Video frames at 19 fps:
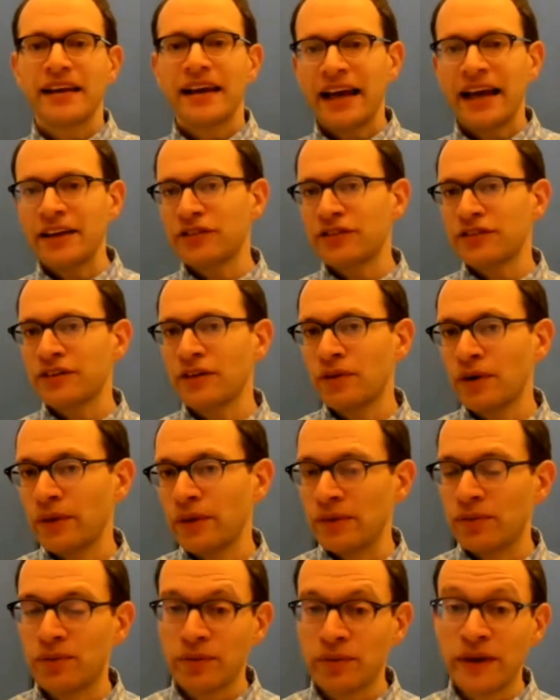And so what
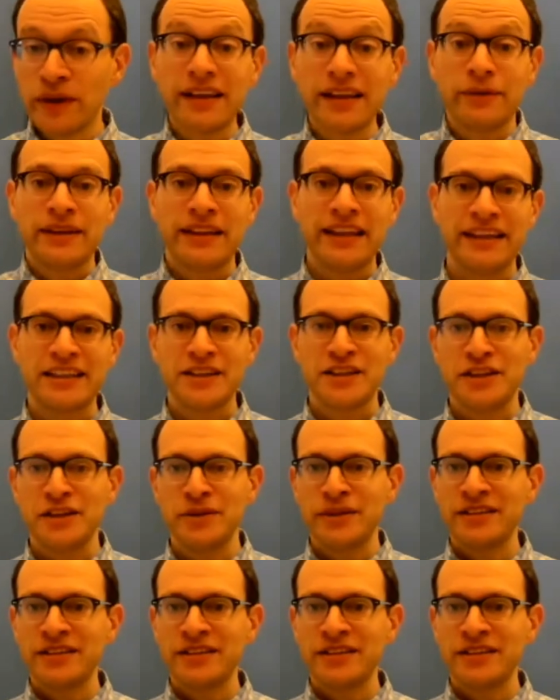we really would like to do